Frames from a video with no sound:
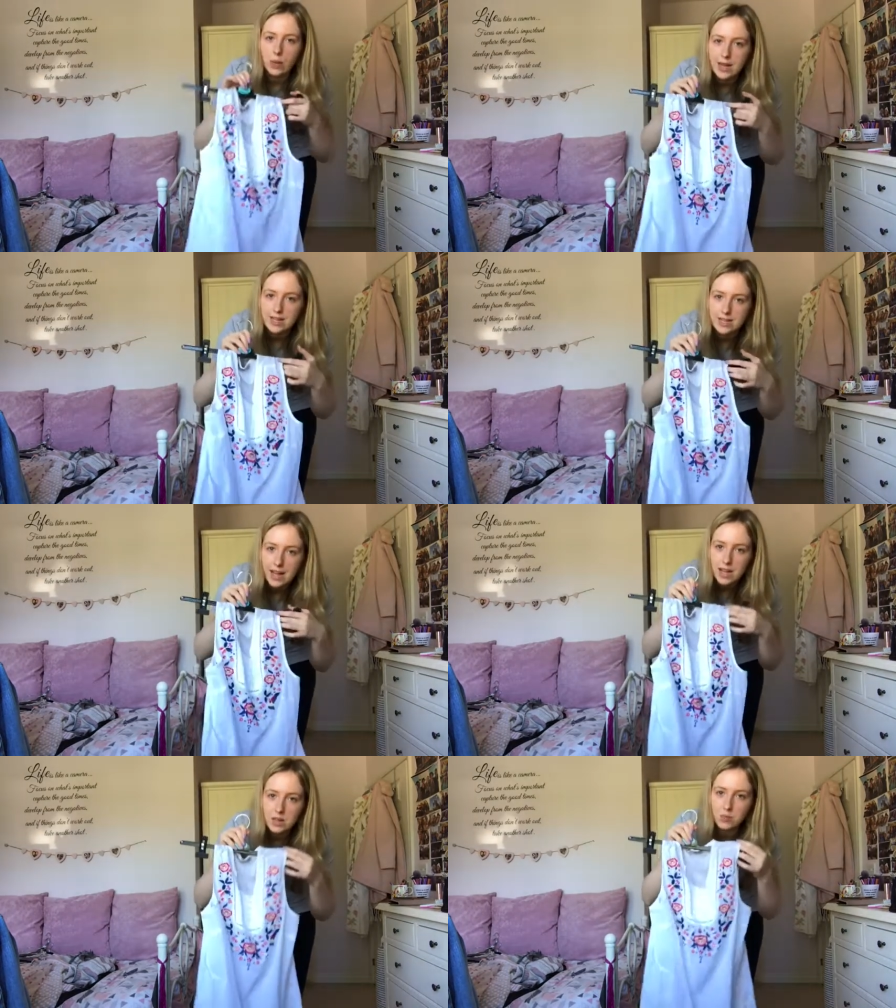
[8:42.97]
at
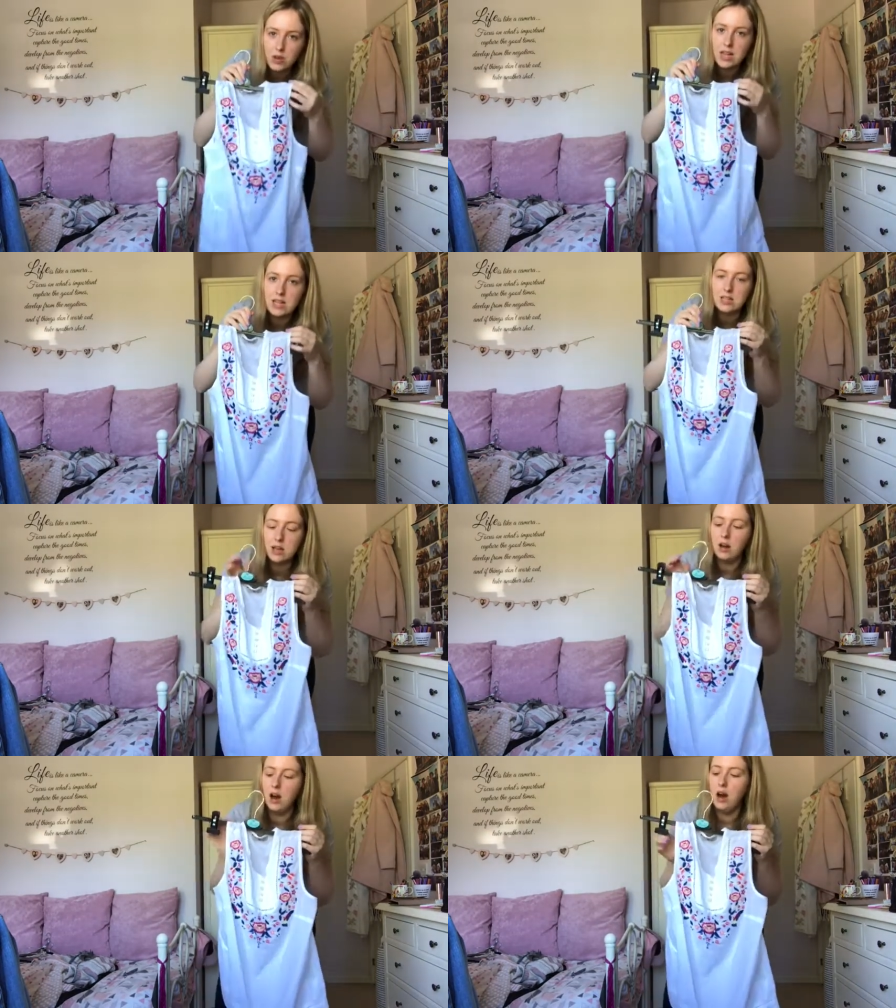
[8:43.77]
Sainsbury's.
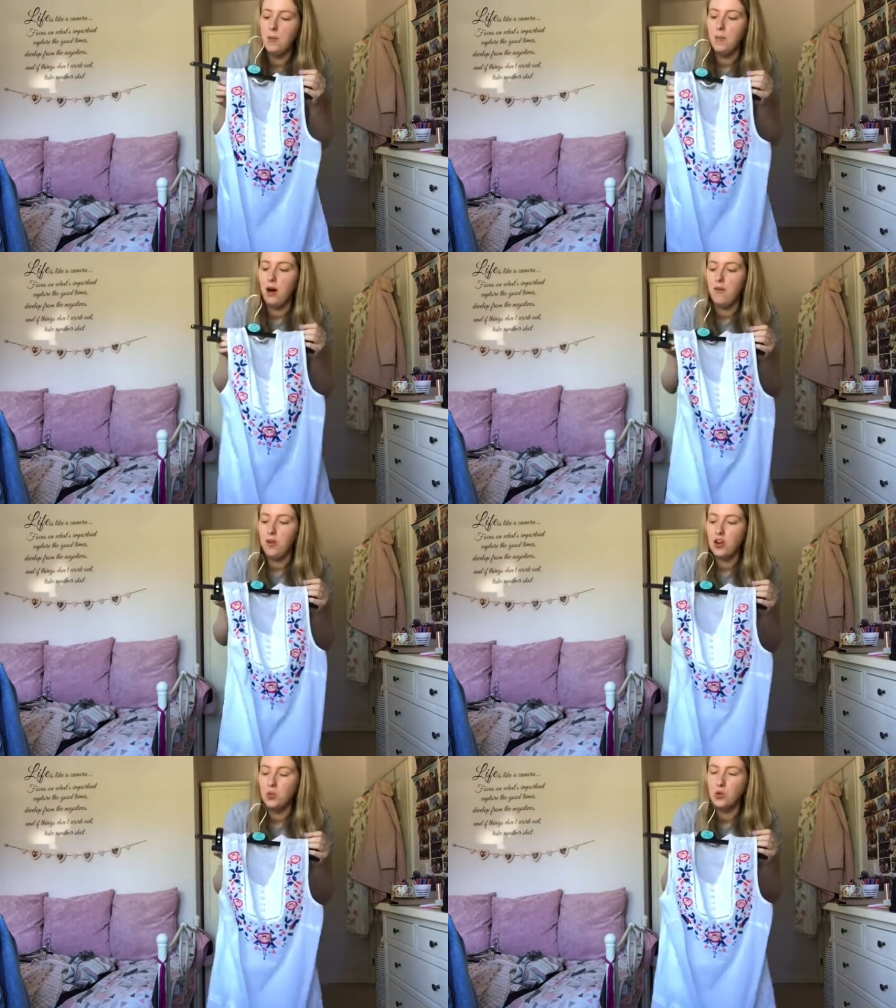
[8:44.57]
Um, I've
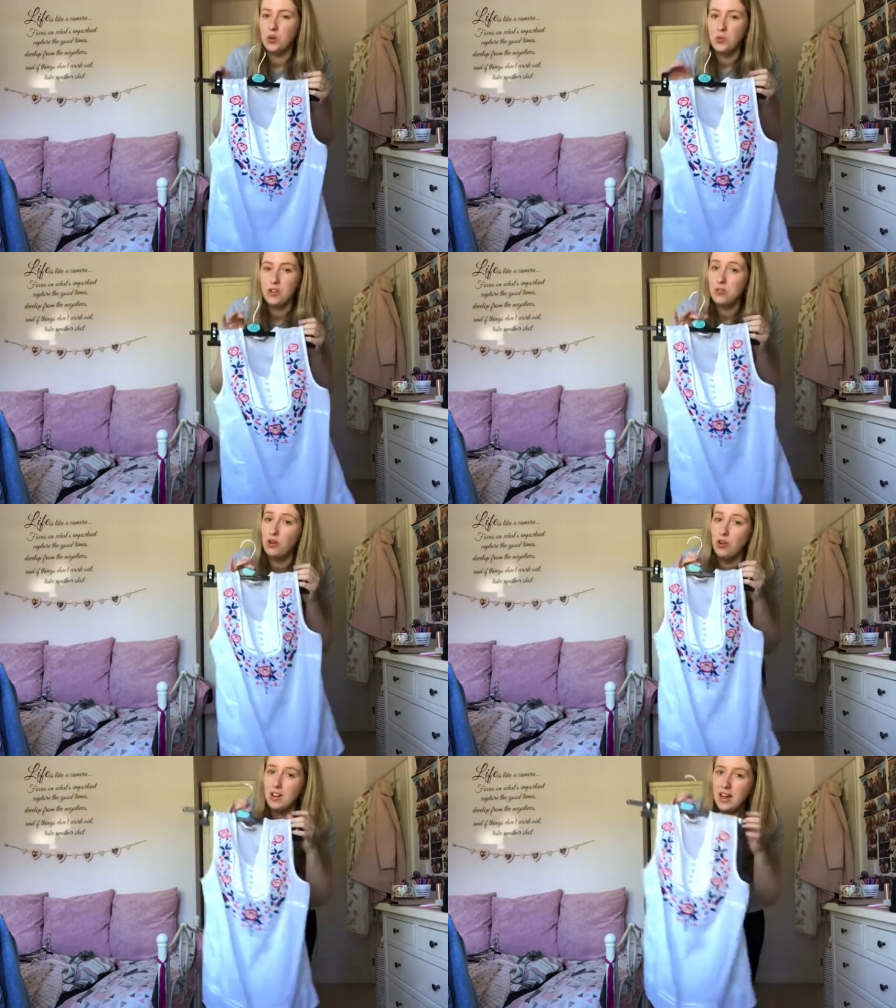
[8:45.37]
only worn it once on
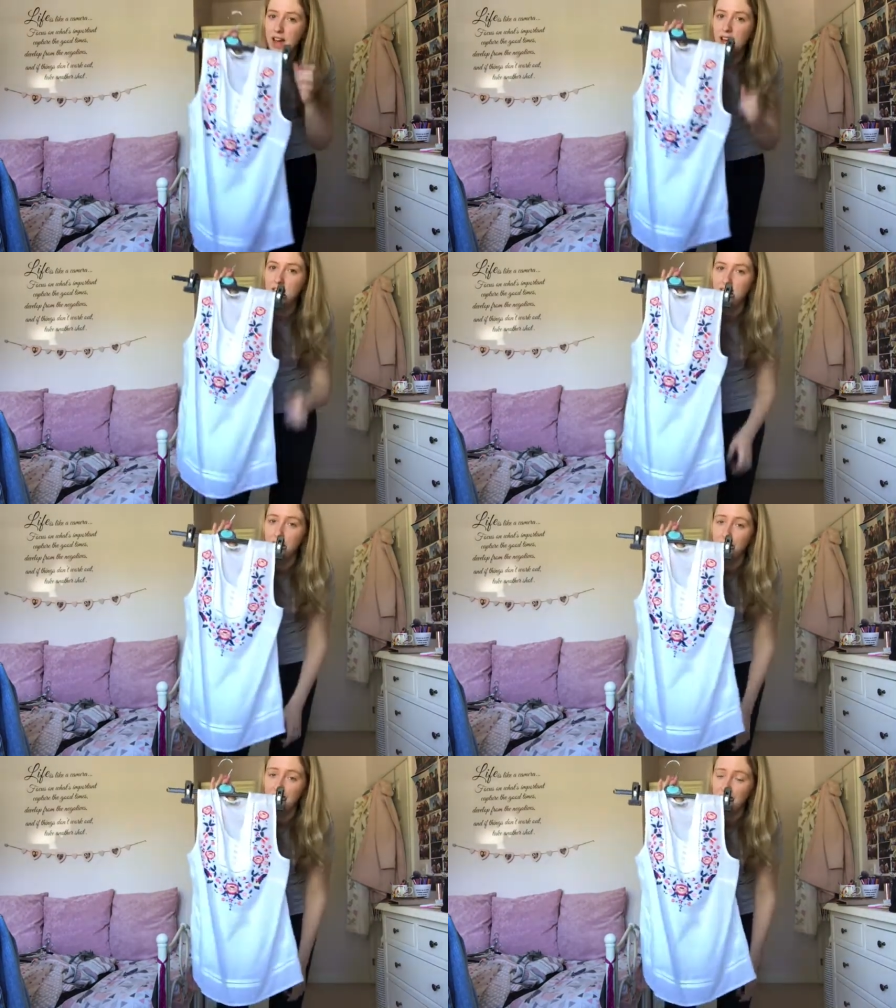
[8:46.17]
holiday, so
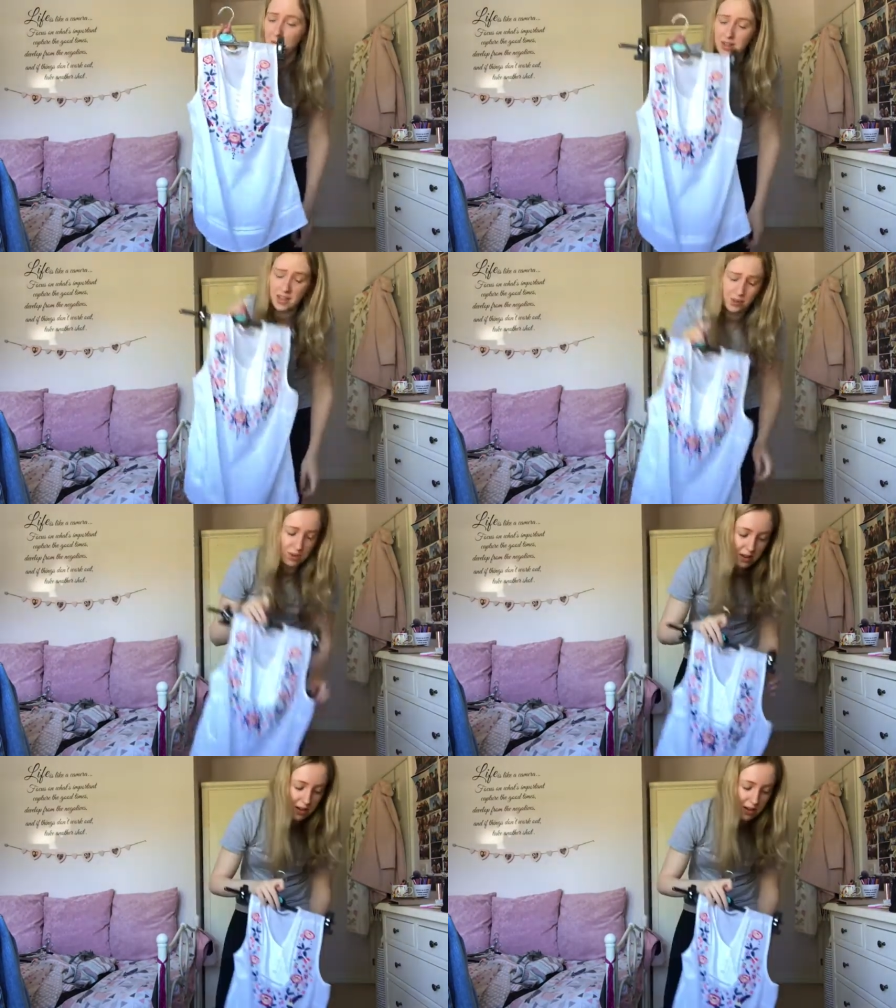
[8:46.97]
I'm going to get rid of that one.